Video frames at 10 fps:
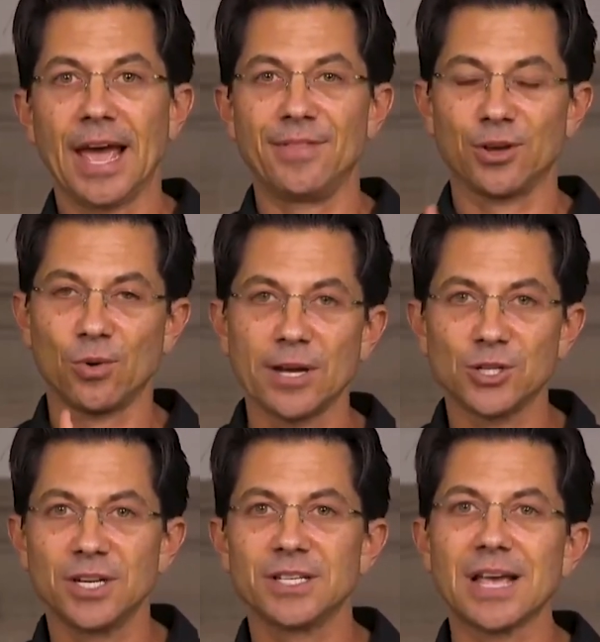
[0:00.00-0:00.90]
And the
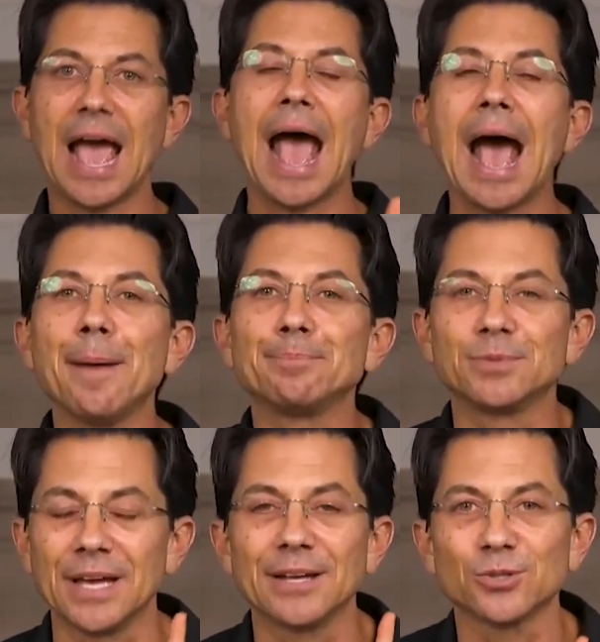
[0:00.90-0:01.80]
question is,
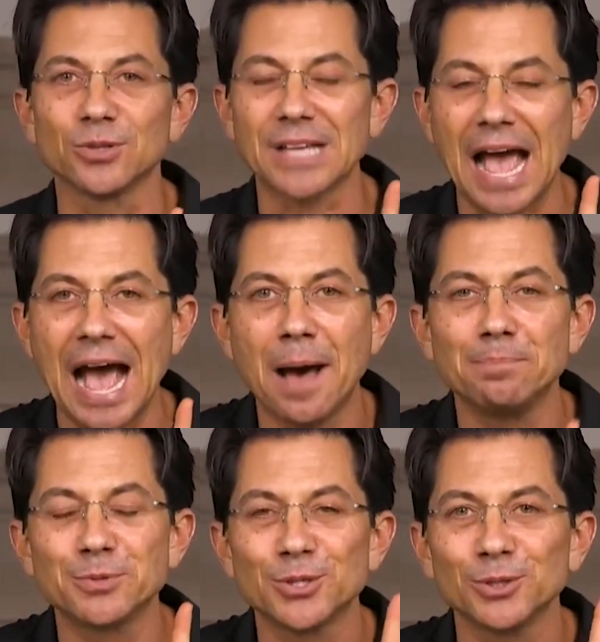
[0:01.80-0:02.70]
the answer is
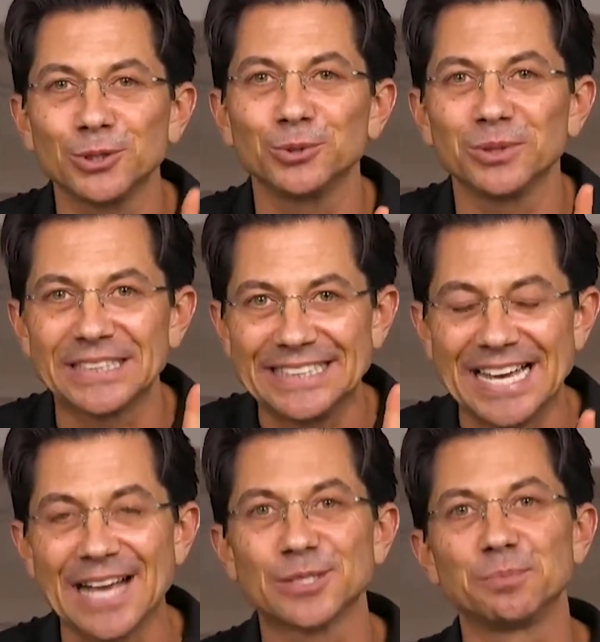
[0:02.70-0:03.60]
absolutely
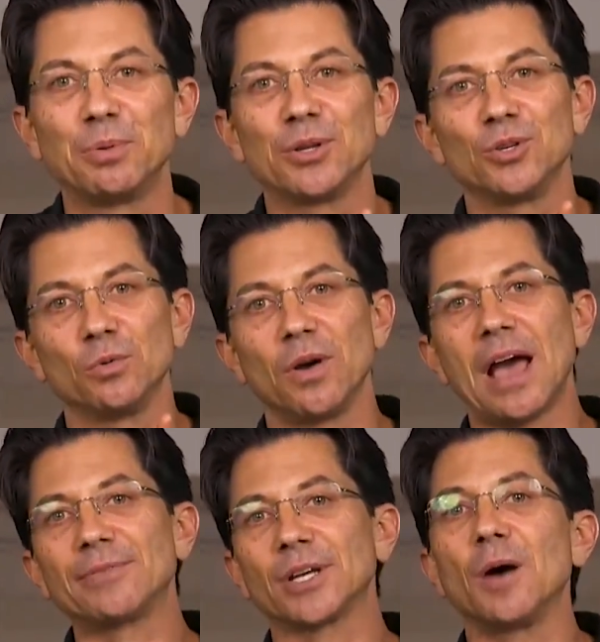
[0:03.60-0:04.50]
yes, but you'll
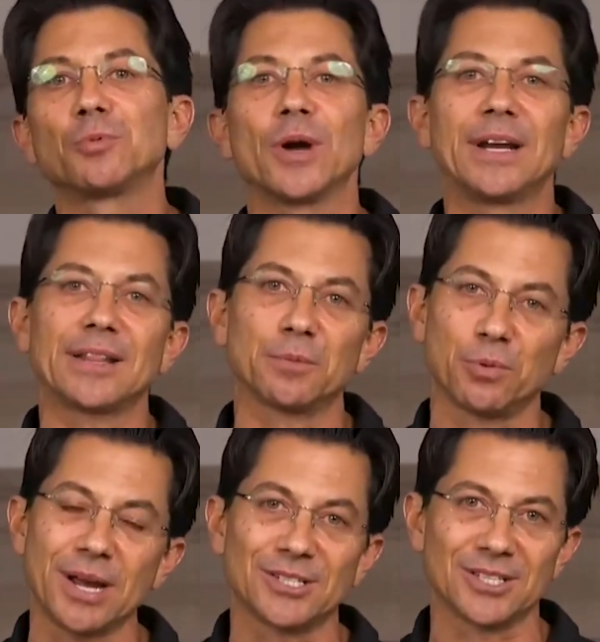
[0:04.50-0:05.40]
have to upgrade at the
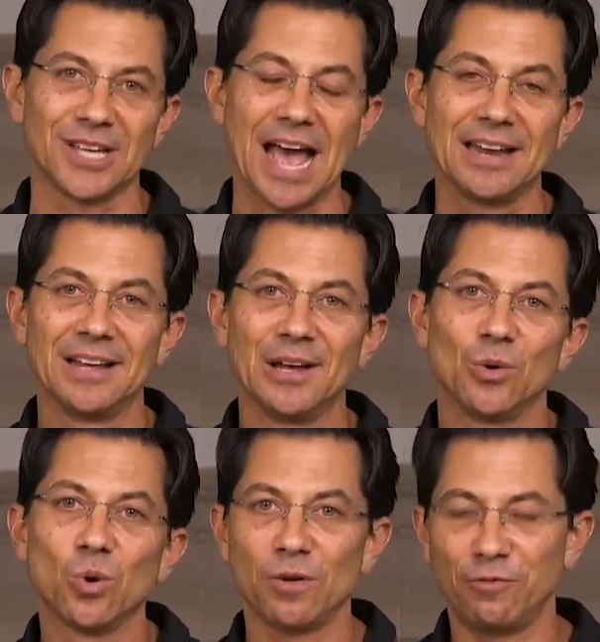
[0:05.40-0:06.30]
price it's at.
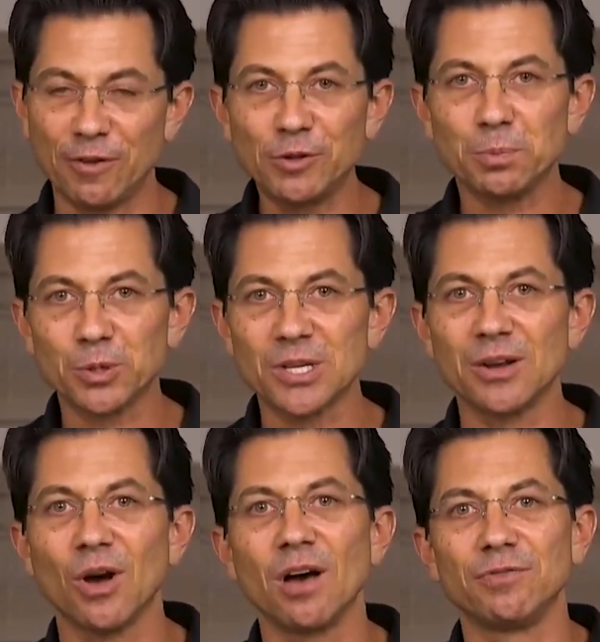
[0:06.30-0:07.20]
We're at
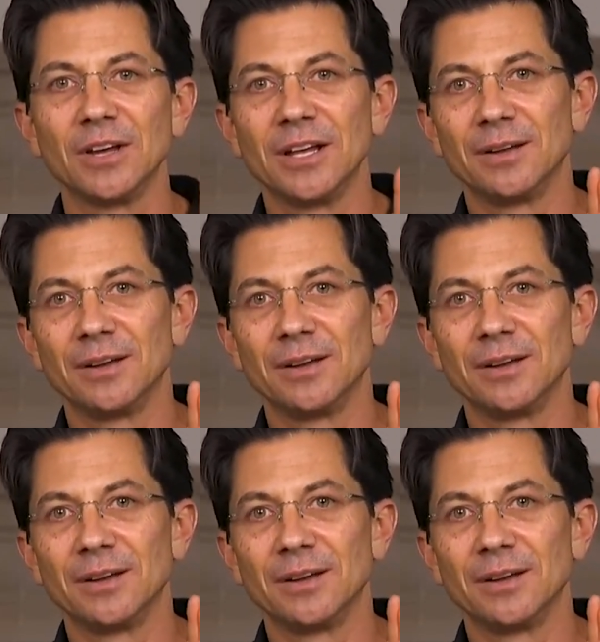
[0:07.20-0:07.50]
50% off.